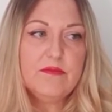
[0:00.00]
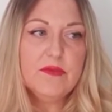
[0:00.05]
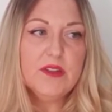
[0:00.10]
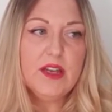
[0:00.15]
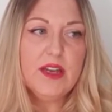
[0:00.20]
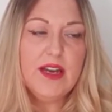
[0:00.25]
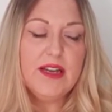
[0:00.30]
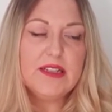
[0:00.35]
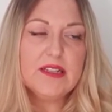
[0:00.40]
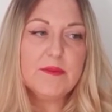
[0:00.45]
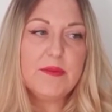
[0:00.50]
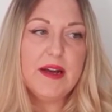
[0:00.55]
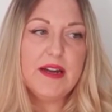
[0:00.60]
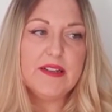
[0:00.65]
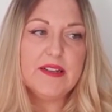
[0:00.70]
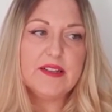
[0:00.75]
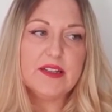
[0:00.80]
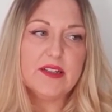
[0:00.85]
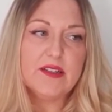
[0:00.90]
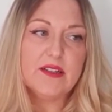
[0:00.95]

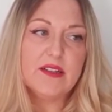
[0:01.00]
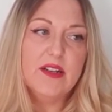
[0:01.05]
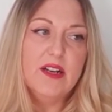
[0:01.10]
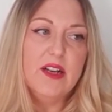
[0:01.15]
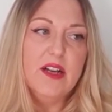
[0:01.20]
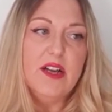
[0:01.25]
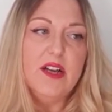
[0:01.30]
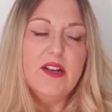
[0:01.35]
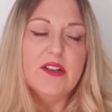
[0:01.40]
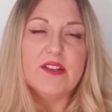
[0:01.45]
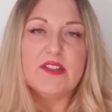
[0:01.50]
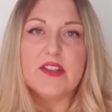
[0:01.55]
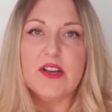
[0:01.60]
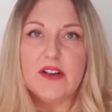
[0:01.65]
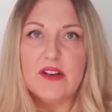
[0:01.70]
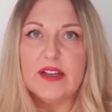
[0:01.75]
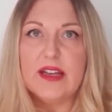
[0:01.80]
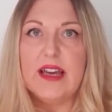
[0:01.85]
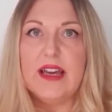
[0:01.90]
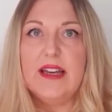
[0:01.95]
independent
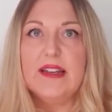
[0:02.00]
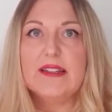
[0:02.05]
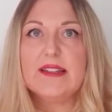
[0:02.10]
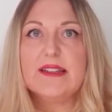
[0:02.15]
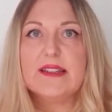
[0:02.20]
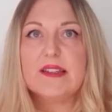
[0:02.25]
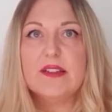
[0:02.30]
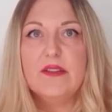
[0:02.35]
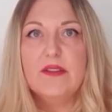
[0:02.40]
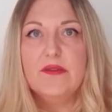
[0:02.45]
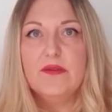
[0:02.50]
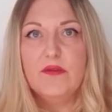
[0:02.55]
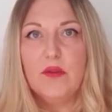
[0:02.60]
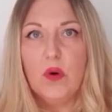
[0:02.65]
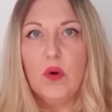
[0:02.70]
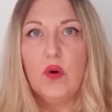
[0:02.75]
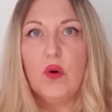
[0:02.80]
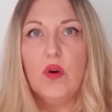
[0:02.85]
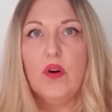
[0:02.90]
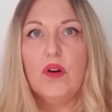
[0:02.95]
circuits
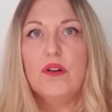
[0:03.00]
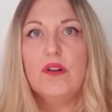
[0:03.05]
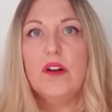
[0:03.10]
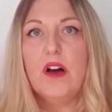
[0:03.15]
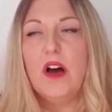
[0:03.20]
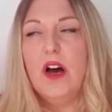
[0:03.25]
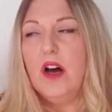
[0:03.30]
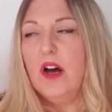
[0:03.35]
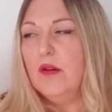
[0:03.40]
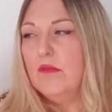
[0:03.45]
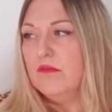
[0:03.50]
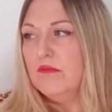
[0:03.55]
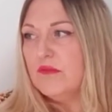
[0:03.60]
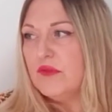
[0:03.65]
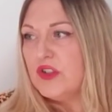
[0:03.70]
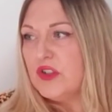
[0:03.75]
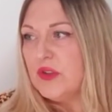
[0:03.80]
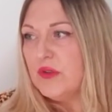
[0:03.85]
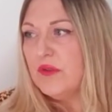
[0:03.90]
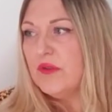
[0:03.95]
for
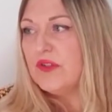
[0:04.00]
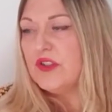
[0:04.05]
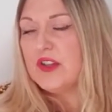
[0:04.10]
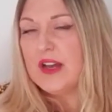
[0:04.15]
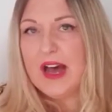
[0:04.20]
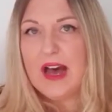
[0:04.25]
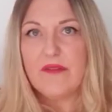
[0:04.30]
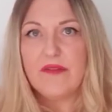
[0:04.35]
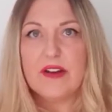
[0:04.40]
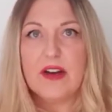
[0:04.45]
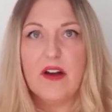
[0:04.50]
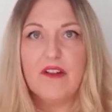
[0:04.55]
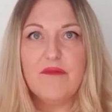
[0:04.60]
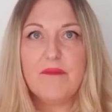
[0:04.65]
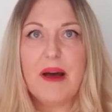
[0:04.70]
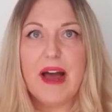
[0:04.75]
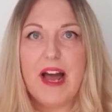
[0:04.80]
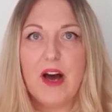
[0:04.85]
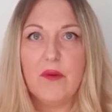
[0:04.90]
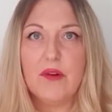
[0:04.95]
to have enough
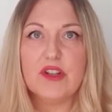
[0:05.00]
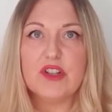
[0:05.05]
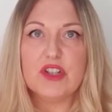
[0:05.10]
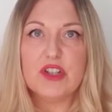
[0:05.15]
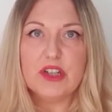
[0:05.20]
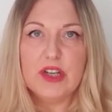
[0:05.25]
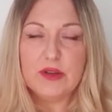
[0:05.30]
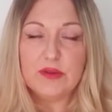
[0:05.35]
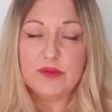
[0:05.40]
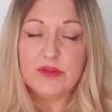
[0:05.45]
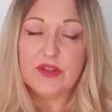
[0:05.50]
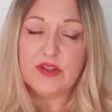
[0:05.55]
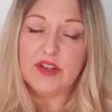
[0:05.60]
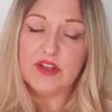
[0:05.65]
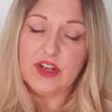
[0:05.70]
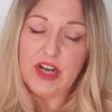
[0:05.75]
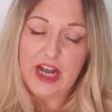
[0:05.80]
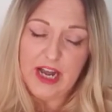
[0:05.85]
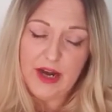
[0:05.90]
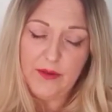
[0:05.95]
power to load the
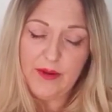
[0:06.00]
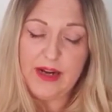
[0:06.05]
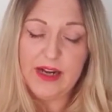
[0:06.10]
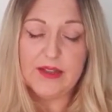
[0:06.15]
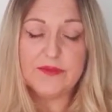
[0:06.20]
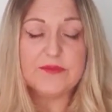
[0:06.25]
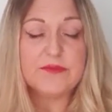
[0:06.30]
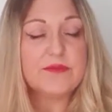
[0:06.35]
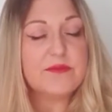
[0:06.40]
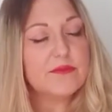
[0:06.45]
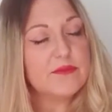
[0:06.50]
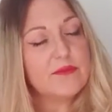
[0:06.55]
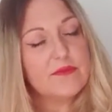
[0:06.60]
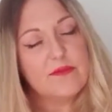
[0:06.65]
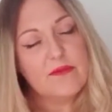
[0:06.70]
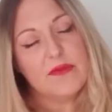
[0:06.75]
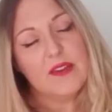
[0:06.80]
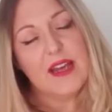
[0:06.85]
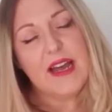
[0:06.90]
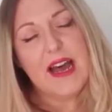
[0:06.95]
shower.
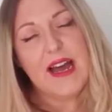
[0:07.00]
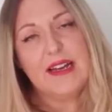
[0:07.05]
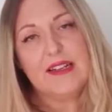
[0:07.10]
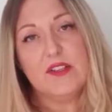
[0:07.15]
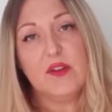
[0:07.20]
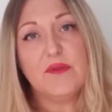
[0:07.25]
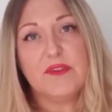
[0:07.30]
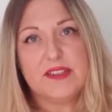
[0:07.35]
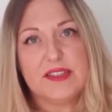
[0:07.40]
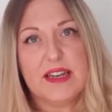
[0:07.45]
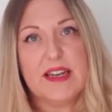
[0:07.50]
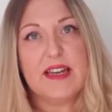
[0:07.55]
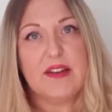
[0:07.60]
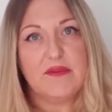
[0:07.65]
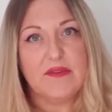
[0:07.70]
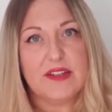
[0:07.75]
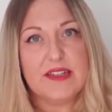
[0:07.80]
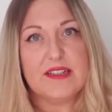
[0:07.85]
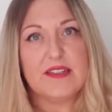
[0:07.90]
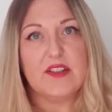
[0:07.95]
And obviously he
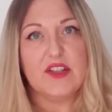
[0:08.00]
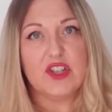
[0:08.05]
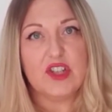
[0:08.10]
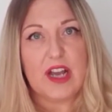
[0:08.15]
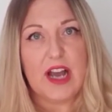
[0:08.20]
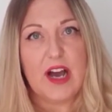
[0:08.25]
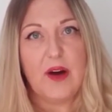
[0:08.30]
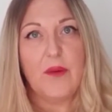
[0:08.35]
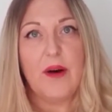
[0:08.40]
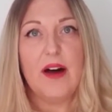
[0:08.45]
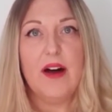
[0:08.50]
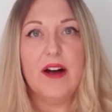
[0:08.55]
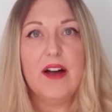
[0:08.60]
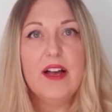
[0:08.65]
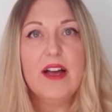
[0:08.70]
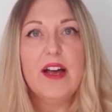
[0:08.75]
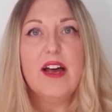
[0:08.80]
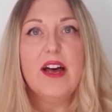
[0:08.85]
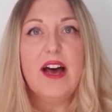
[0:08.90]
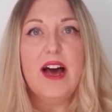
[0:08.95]
fitted the shower
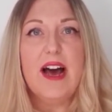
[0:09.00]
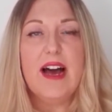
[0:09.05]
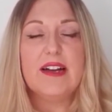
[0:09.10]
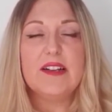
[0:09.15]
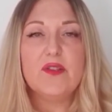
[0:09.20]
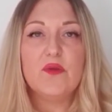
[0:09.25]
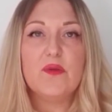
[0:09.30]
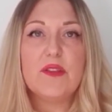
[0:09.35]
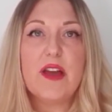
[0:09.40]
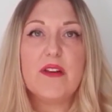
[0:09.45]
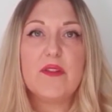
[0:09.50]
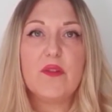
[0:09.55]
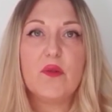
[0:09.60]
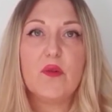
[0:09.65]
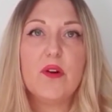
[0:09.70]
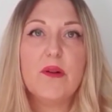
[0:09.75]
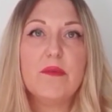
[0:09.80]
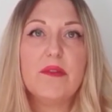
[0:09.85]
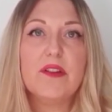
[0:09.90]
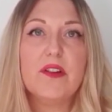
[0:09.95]
and all the other
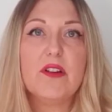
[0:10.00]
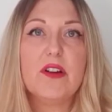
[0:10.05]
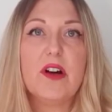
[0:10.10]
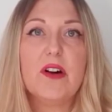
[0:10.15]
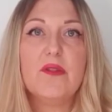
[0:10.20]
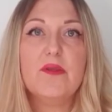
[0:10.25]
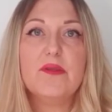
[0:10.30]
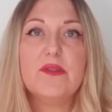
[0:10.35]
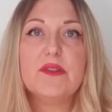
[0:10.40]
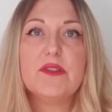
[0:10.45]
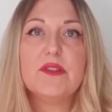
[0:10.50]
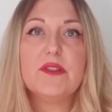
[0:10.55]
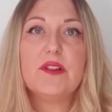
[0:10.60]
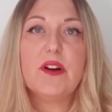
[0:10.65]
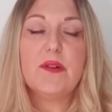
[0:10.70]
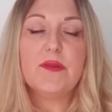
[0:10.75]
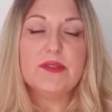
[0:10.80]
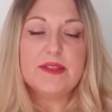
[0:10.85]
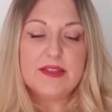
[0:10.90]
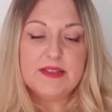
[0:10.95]
equipment that
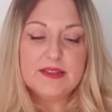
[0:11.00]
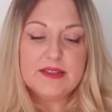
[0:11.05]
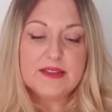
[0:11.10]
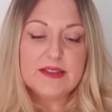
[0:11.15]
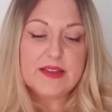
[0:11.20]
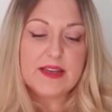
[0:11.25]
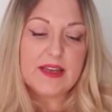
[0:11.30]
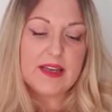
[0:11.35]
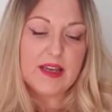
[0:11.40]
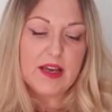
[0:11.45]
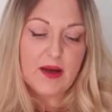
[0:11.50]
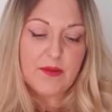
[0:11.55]
goes into the